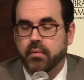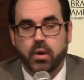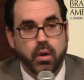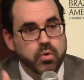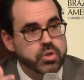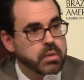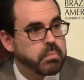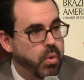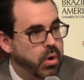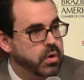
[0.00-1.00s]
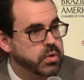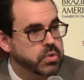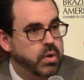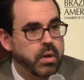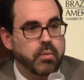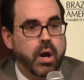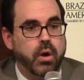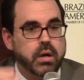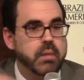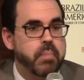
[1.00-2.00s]
Closing borders,
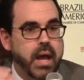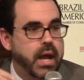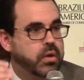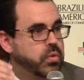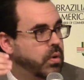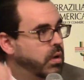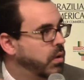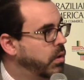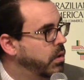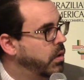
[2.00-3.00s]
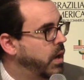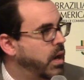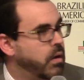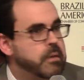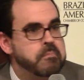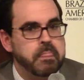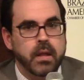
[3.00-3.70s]
harkening back to an earlier era,